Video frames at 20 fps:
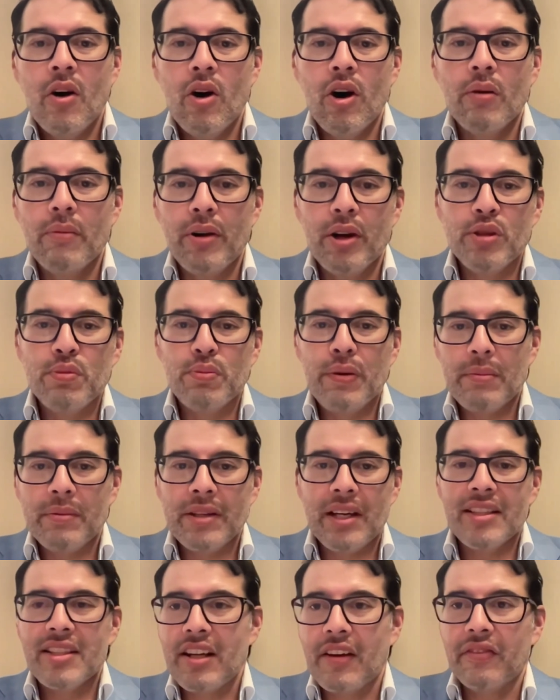hormones,
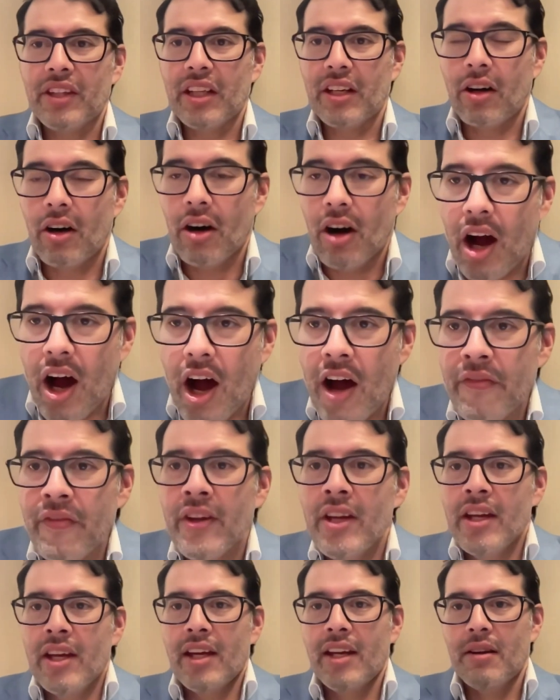peptide stuff that are off
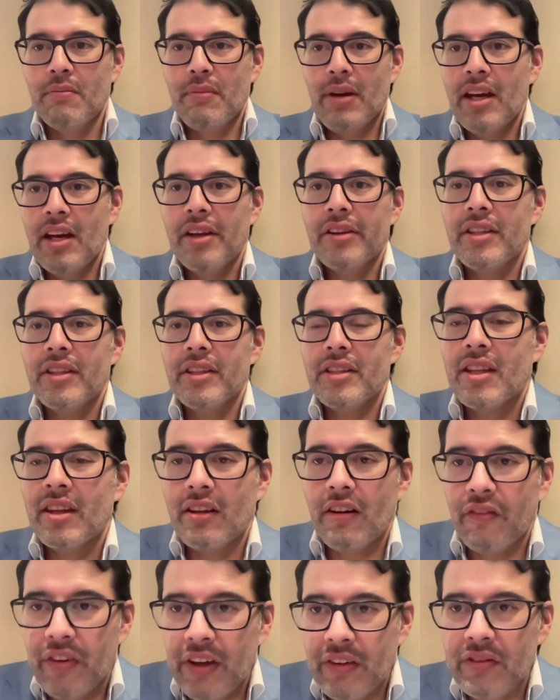in a male that's in
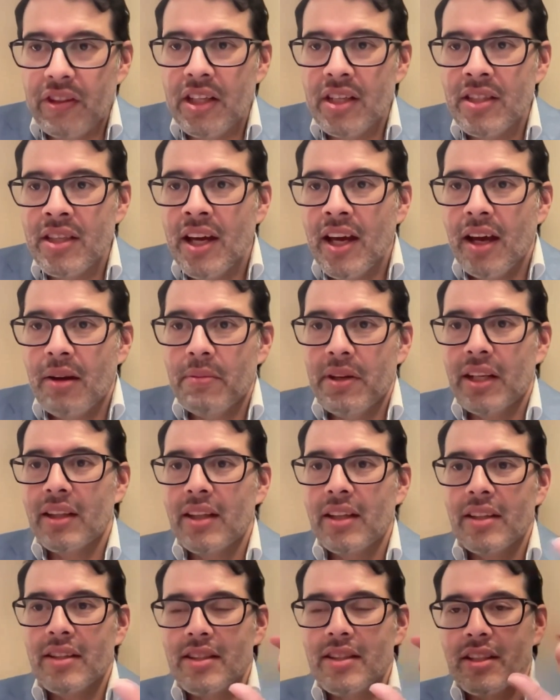their 50s. I mean,
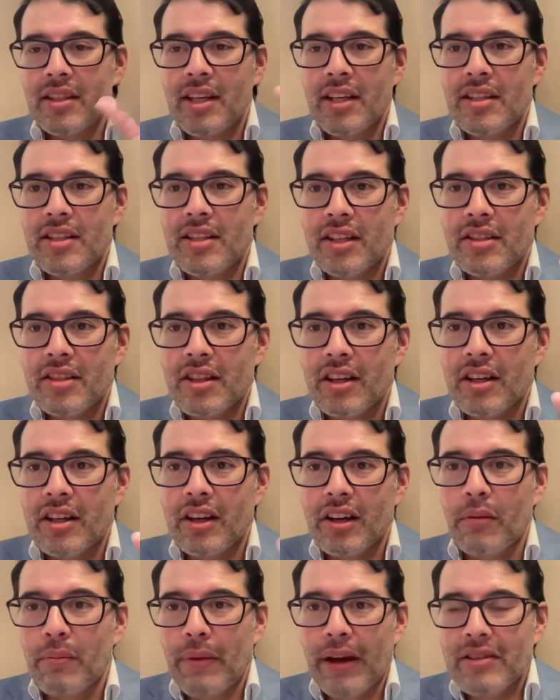the statistics
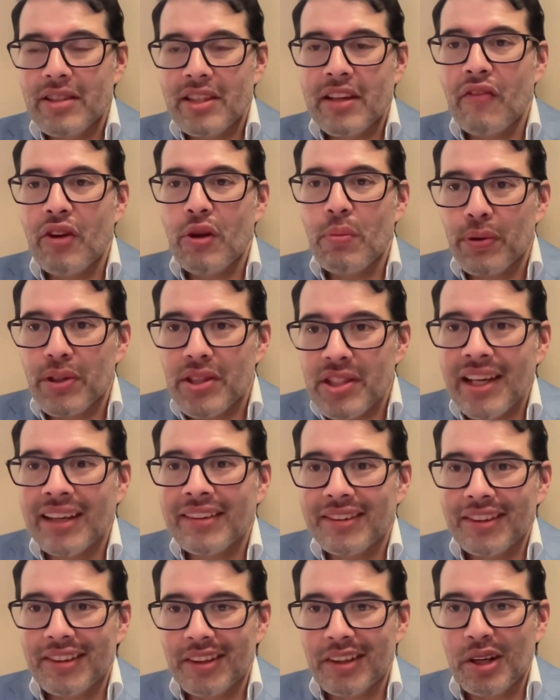are about 70%
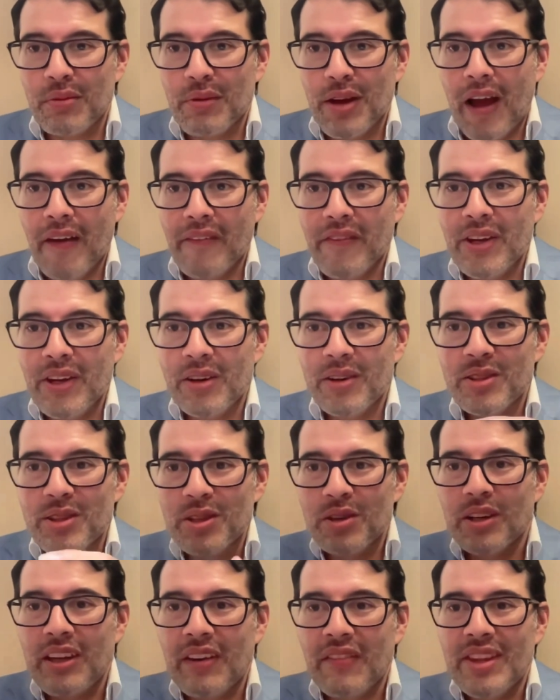that they're going to be off, and so you're
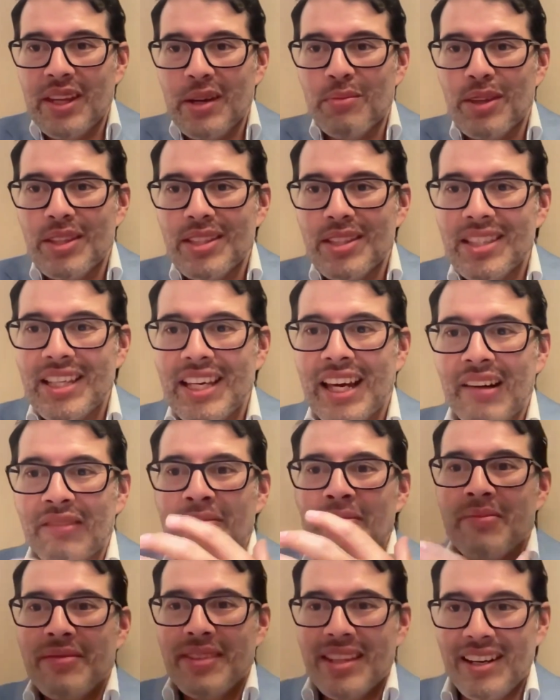giving them this gift,
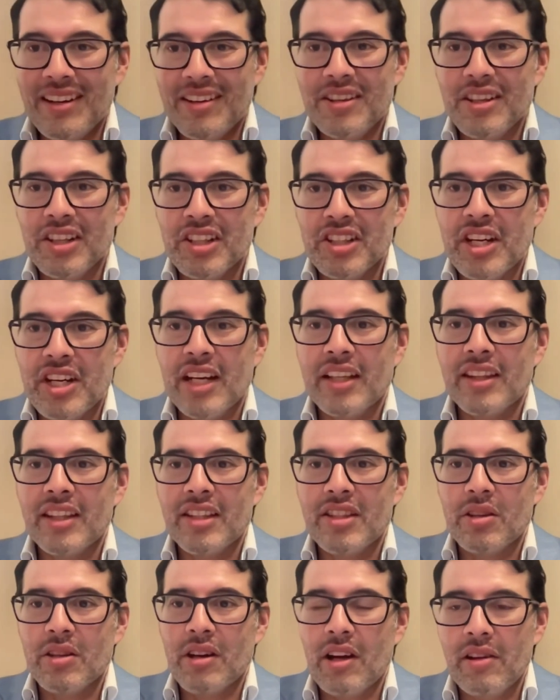you're going to check this,
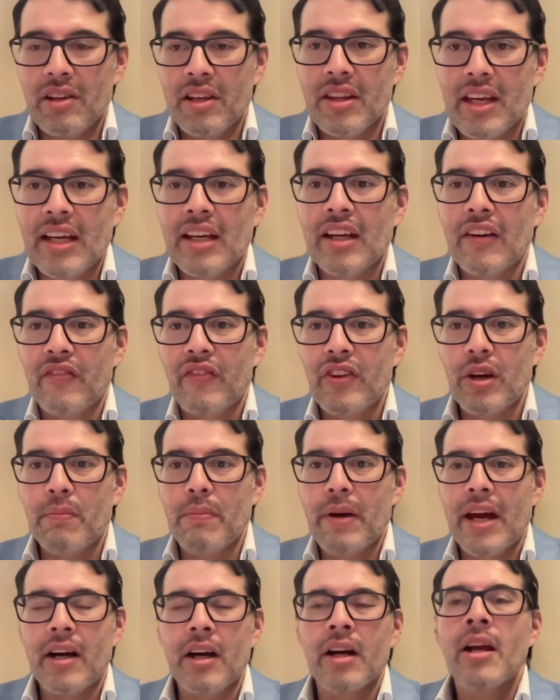so not only are they going to feel
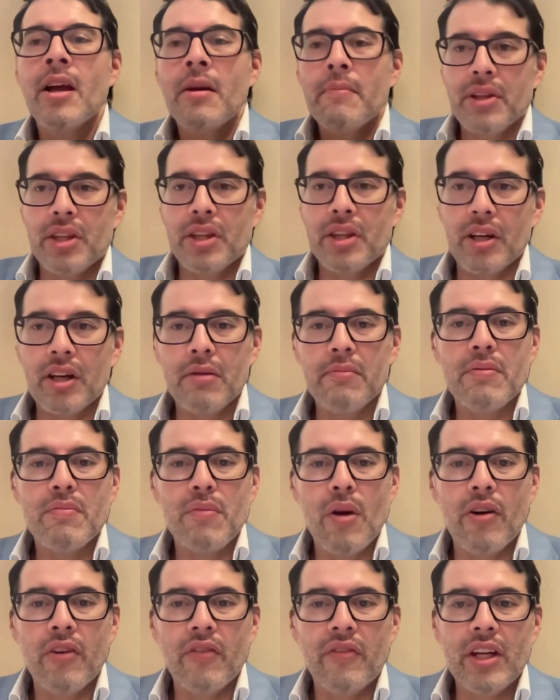better, but they're going to be
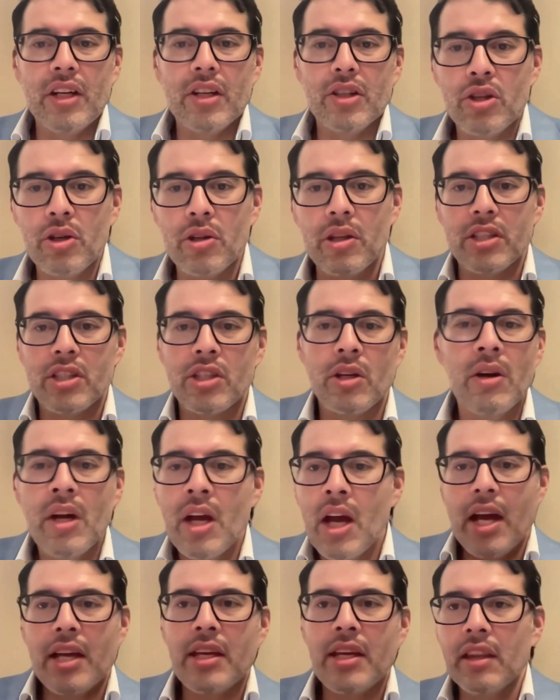motivated to this. So
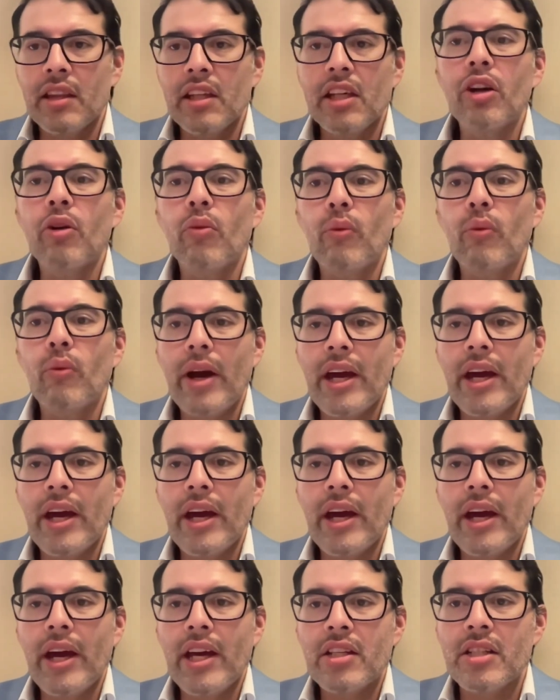again, little ways
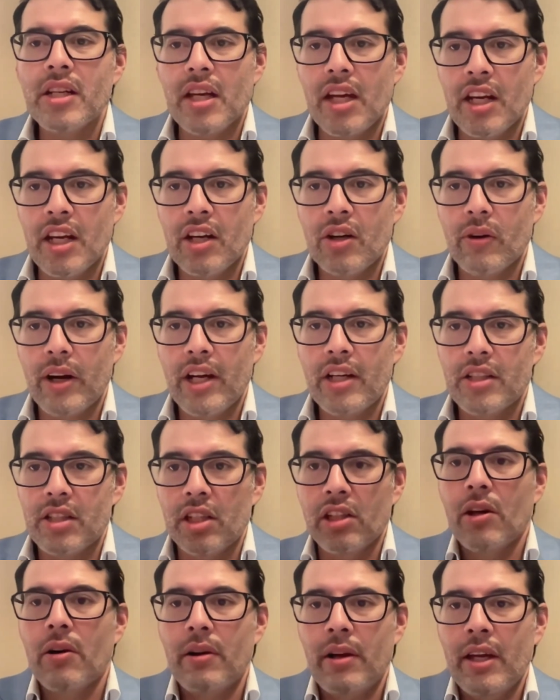to integrate to
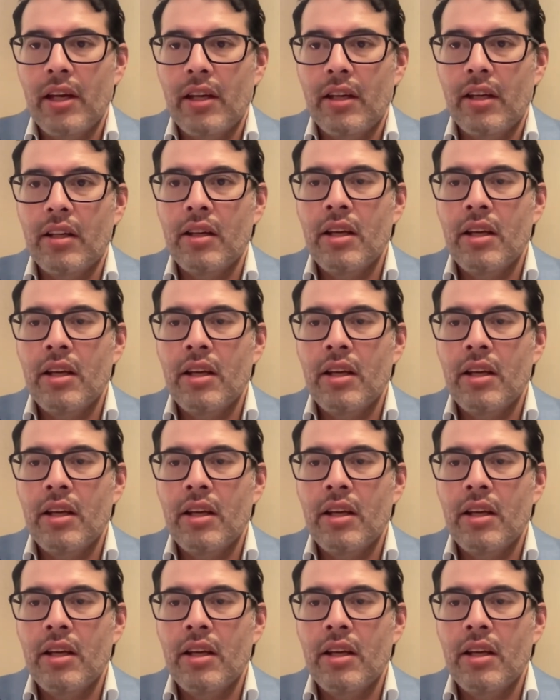low-hanging